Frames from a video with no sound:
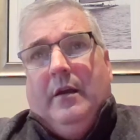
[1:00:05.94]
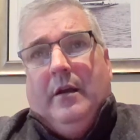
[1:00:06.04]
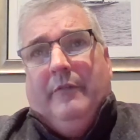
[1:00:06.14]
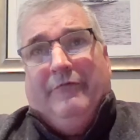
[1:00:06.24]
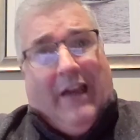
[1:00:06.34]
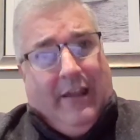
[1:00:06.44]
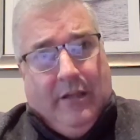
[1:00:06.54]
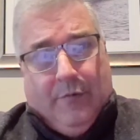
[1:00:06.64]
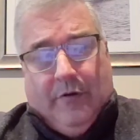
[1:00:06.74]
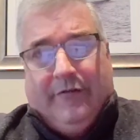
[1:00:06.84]
uh,
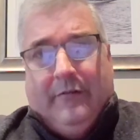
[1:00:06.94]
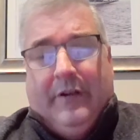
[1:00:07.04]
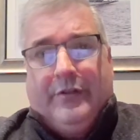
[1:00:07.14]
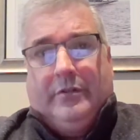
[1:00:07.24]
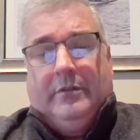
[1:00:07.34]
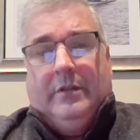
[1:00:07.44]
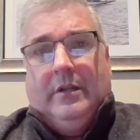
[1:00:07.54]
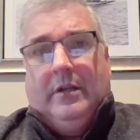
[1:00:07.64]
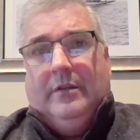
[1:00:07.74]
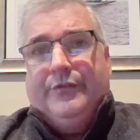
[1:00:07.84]
valuable information,
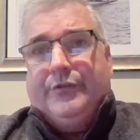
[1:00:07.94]
uh,